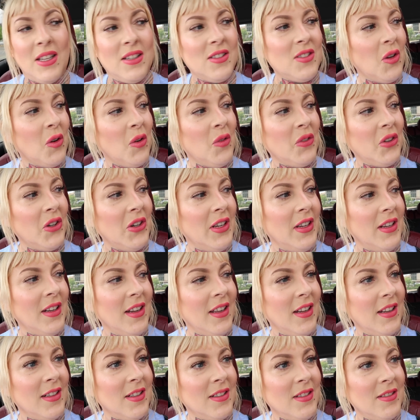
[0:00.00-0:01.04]
gets over it
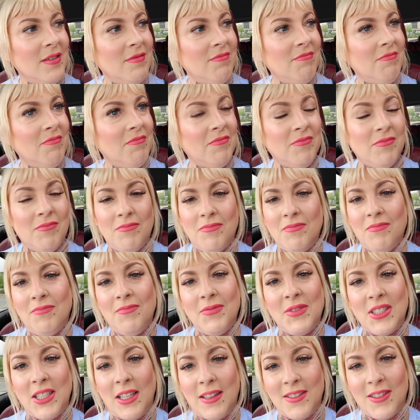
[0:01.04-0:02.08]

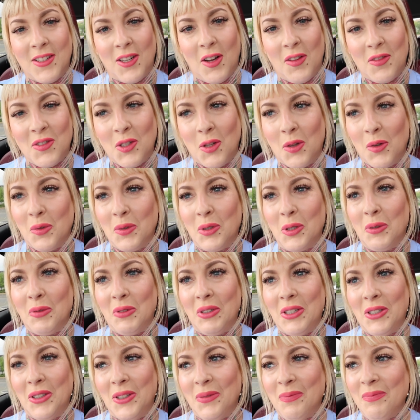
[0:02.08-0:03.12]
and sends it off to the
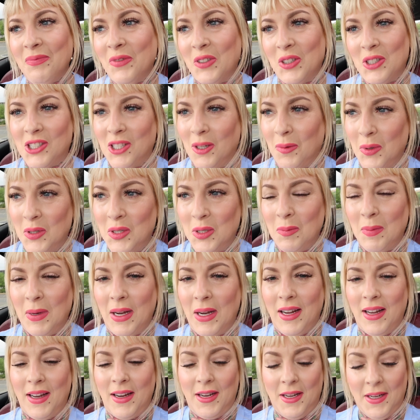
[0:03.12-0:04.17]
RealReal for someone to
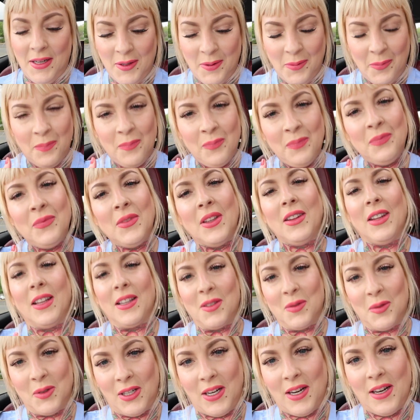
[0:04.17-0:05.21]
buy. And
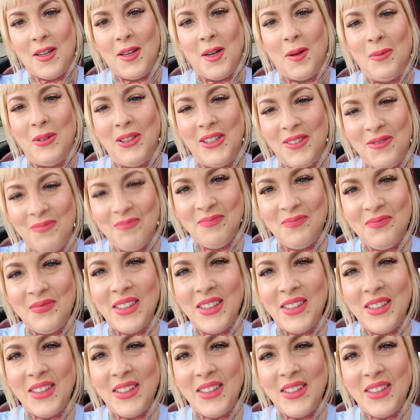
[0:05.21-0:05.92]
that's where I come in.